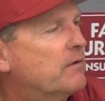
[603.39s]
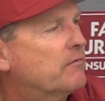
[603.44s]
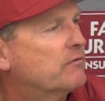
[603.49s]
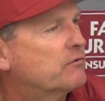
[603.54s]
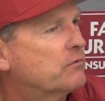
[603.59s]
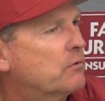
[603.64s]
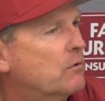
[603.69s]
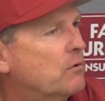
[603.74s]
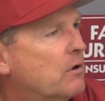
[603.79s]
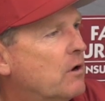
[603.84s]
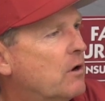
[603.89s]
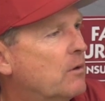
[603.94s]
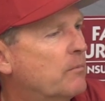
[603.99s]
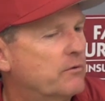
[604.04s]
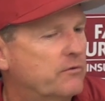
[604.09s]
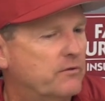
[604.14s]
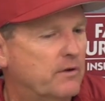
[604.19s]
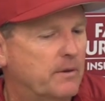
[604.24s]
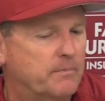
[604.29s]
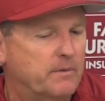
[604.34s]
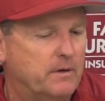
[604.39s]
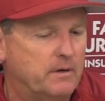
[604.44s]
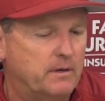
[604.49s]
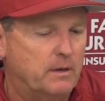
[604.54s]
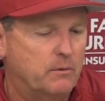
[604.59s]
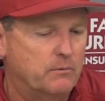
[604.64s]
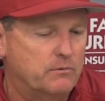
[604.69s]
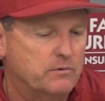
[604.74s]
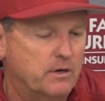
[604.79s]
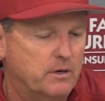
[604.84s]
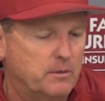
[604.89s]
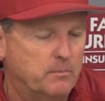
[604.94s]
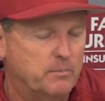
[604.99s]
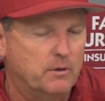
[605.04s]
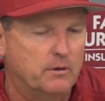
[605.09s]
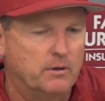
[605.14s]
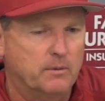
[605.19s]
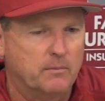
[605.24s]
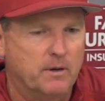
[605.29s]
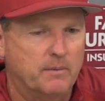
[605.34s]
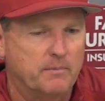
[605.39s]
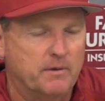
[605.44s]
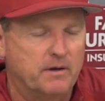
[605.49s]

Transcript: of a sore arm or something. And they were trying to build him up.